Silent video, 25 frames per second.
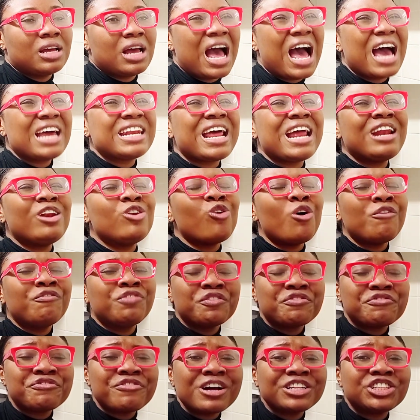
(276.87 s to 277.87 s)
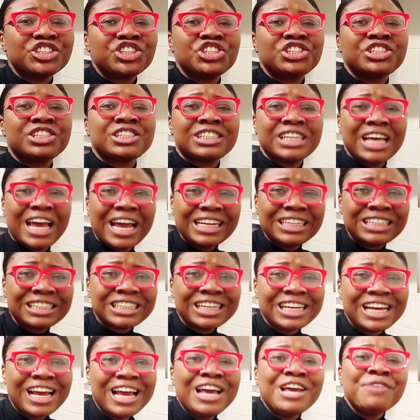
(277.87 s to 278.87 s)
And I love the fact she said
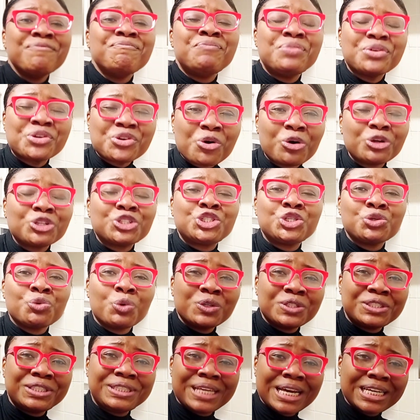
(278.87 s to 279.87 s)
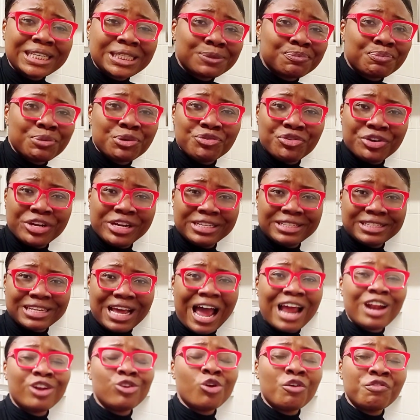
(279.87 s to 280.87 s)
because she was desperate.
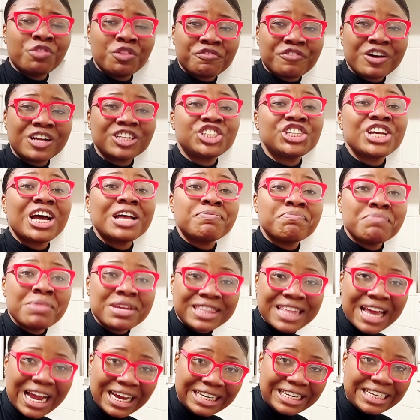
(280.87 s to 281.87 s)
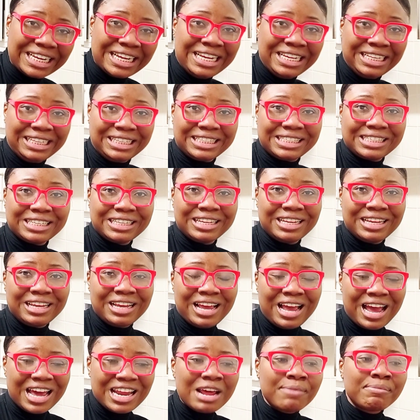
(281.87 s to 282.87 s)
I love the fact she admitted it.
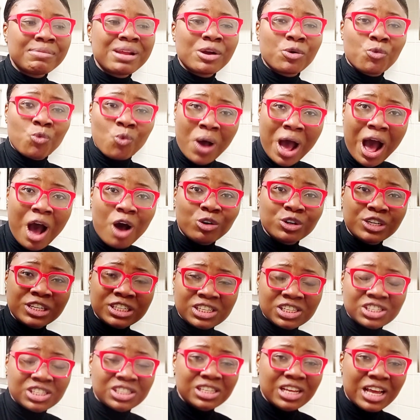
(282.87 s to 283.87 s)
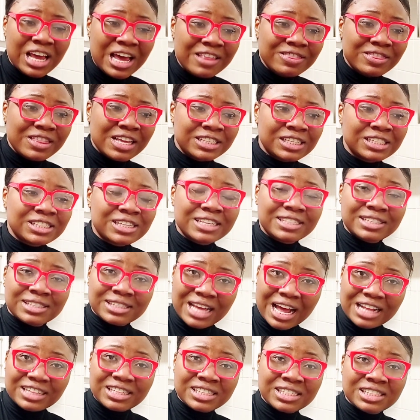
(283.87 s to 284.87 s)
And I'm like, wow, this is a
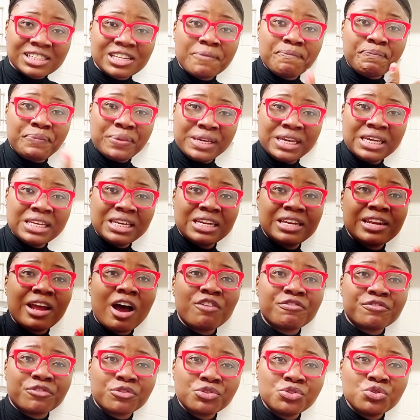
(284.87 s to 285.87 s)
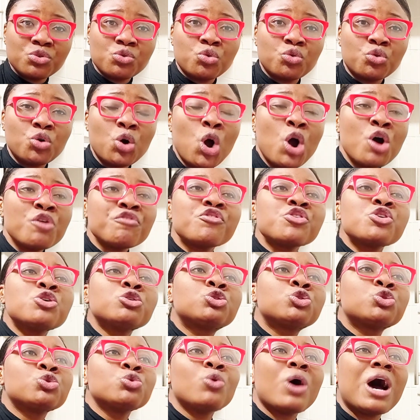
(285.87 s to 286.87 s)
start. This is a beginning now for you
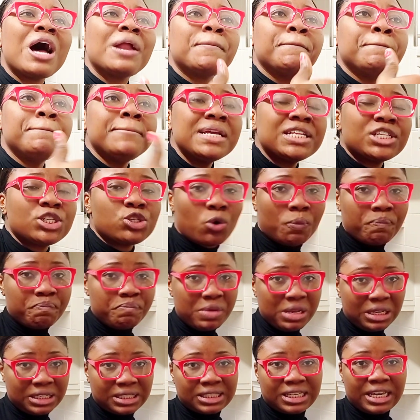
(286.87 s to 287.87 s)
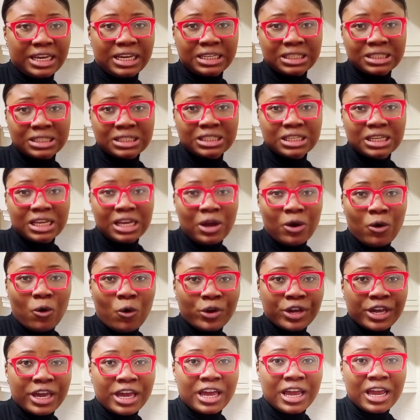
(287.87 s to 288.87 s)
to admit your mistakes,
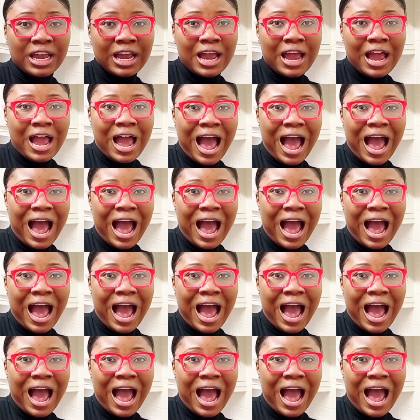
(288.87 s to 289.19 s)
okay?